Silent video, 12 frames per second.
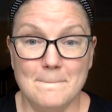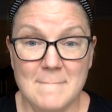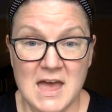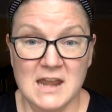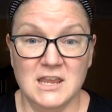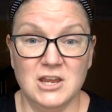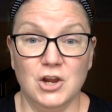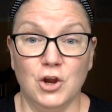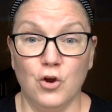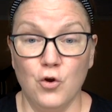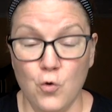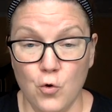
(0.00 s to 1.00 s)

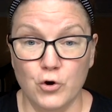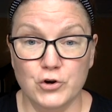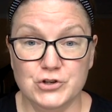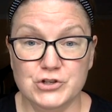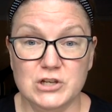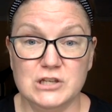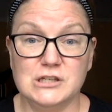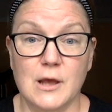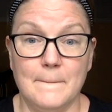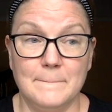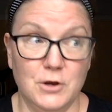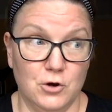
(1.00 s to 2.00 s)
many gorgeous,
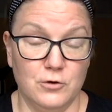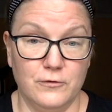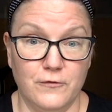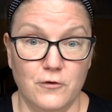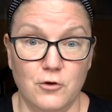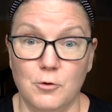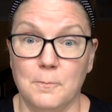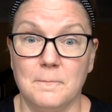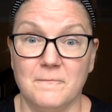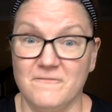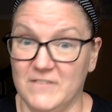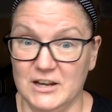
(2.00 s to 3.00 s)
beautiful,
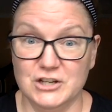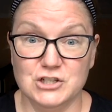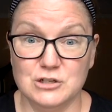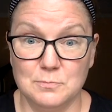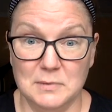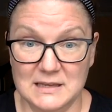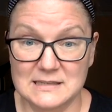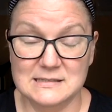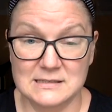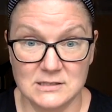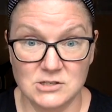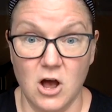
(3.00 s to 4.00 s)
finished
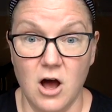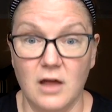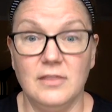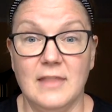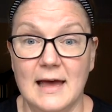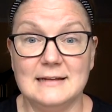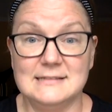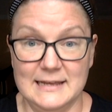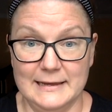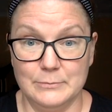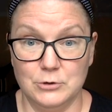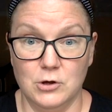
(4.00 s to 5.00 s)
pieces on that
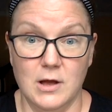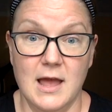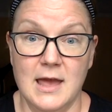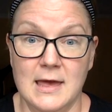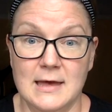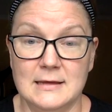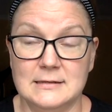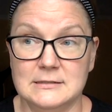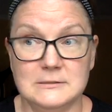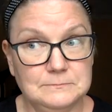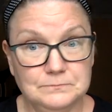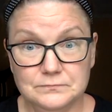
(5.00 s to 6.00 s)
table. And